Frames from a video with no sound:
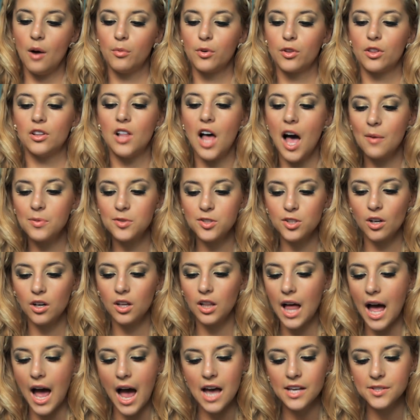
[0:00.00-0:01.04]
With lobster
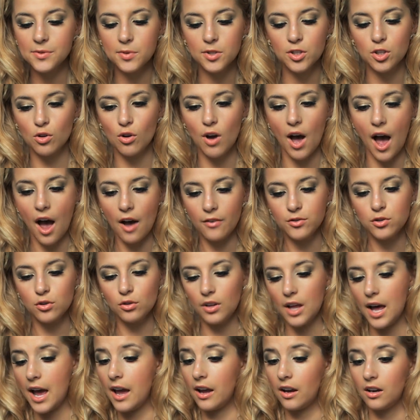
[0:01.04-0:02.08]
clasps, you have
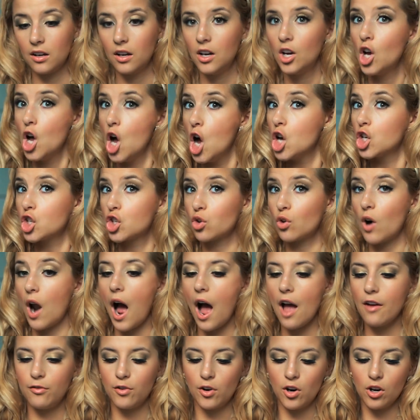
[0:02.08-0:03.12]
to like
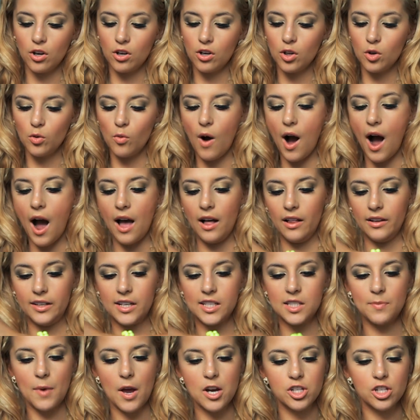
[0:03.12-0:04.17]
try for a good while, and
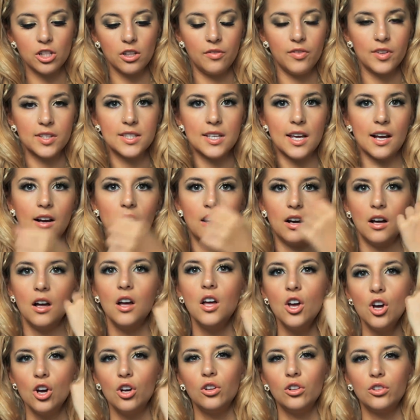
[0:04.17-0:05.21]
especially if it's like a
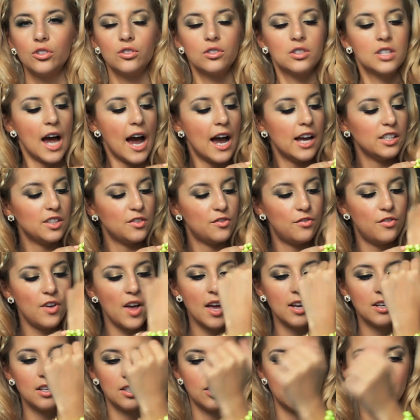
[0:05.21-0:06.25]
tight
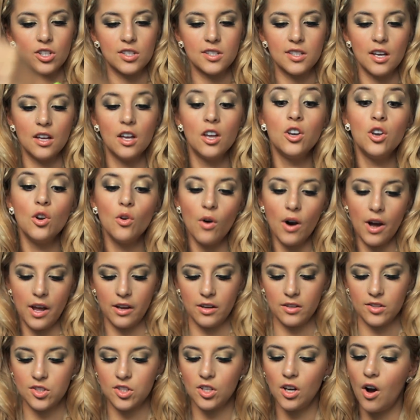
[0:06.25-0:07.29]
fit, it's just
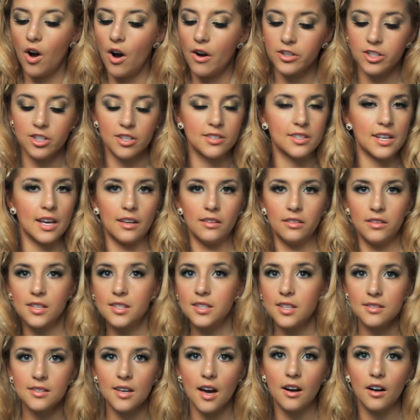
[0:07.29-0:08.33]
annoying. So I was just like,
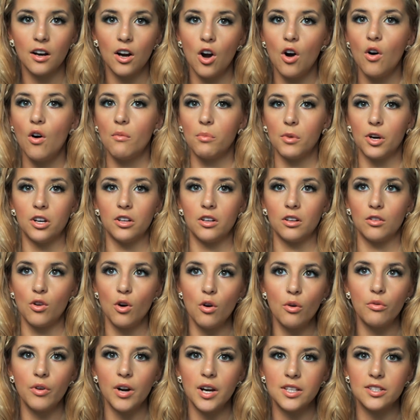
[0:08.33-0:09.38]
this has got to go. I'm gonna
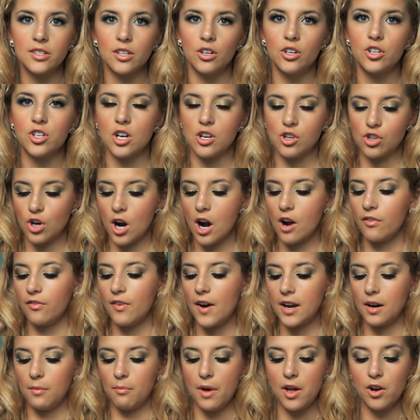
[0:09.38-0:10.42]
go research and try to
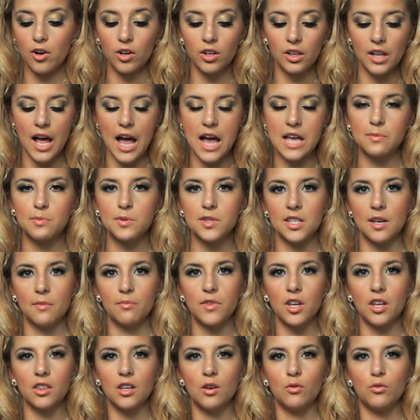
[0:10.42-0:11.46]
find a better clasp,
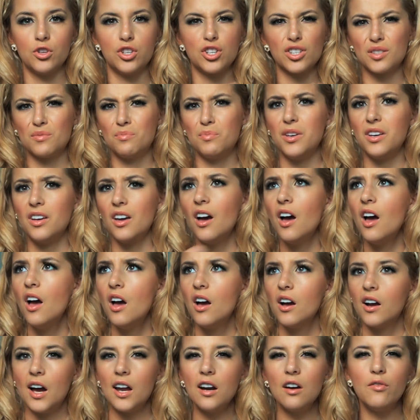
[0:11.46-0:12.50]
something that would just be
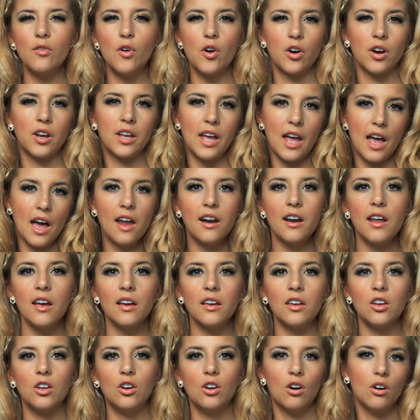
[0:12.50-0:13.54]
kind of
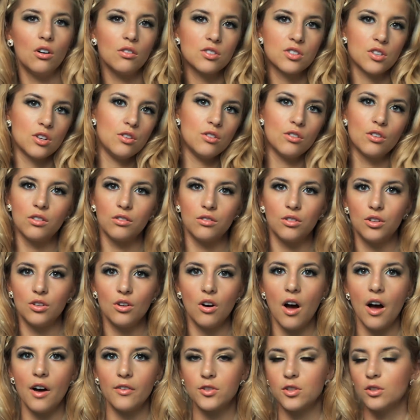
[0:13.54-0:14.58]
organic, you know, so you
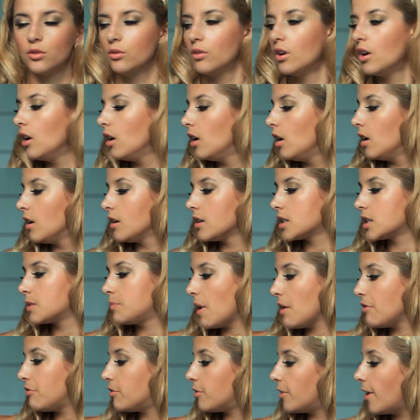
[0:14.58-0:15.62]
don't have to
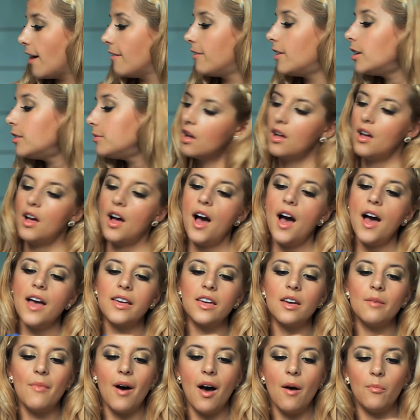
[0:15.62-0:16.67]
spend forever.
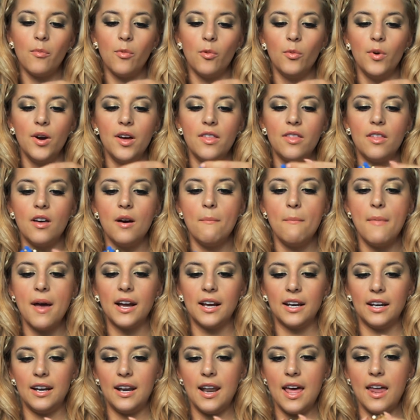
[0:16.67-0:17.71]
I came up with a
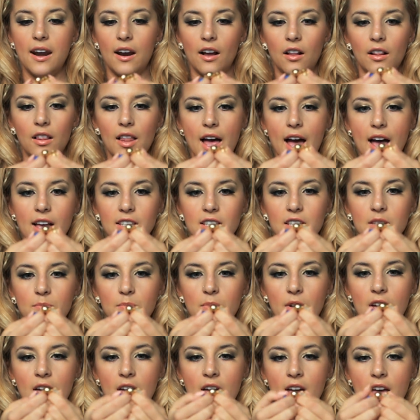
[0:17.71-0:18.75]
magnetic
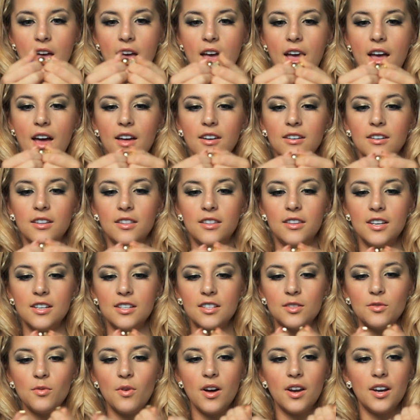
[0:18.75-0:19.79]
clasp, and
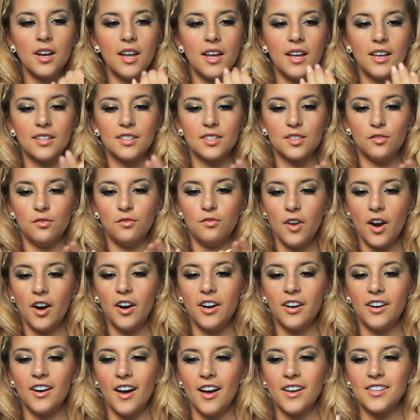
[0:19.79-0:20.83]
this one is
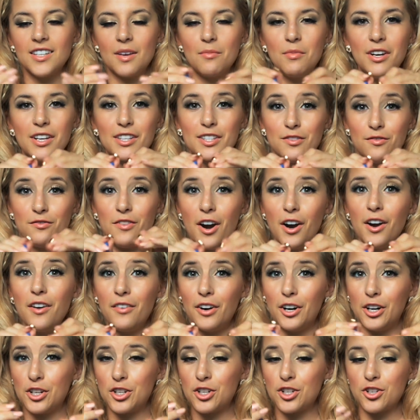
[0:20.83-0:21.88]
very nice. I mean, it's very,
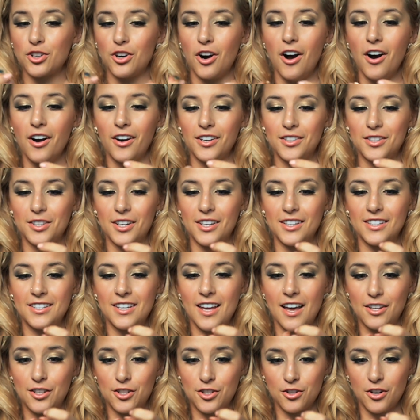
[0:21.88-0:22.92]
very strong. As you can
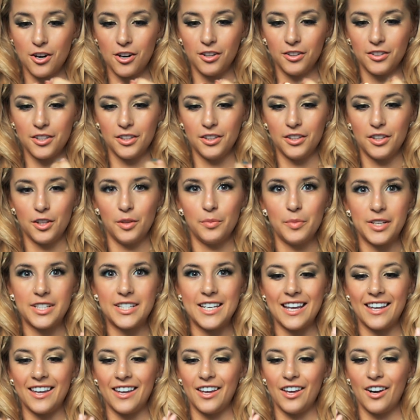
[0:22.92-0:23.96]
see, I struggled a little bit
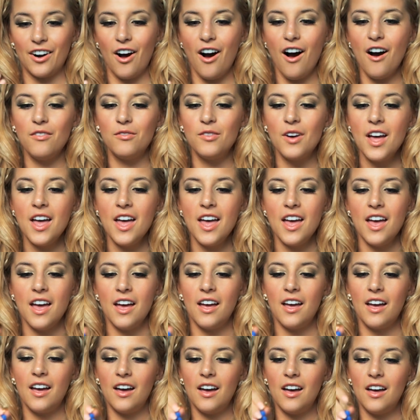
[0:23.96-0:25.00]
taking it off,
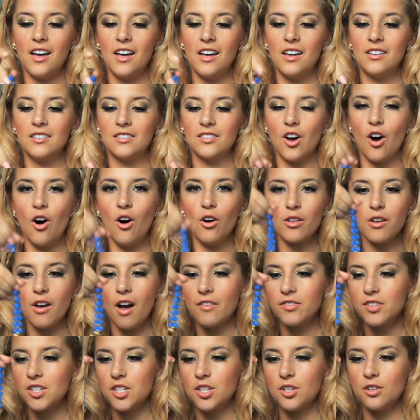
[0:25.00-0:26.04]
and all you
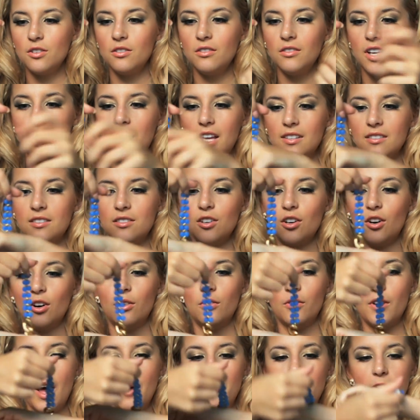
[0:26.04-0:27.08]
have to do is, you
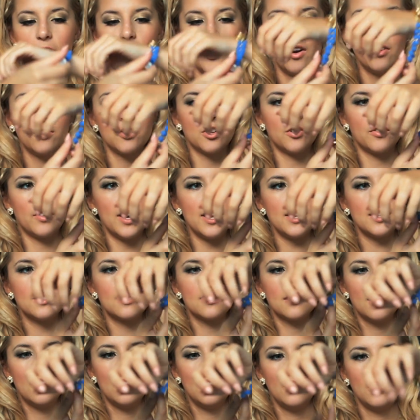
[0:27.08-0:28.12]
know, wrap it around your
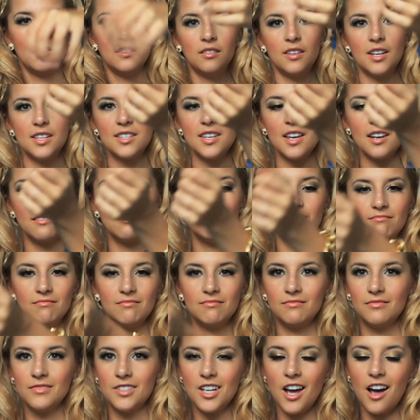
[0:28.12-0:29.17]
wrist. That's it,
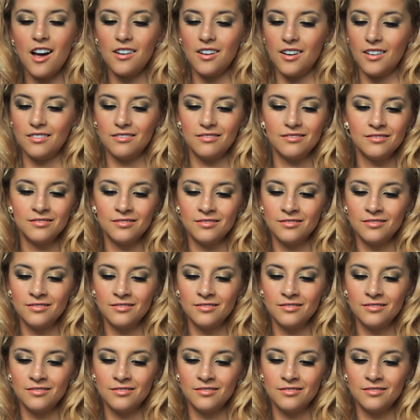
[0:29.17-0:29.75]
done.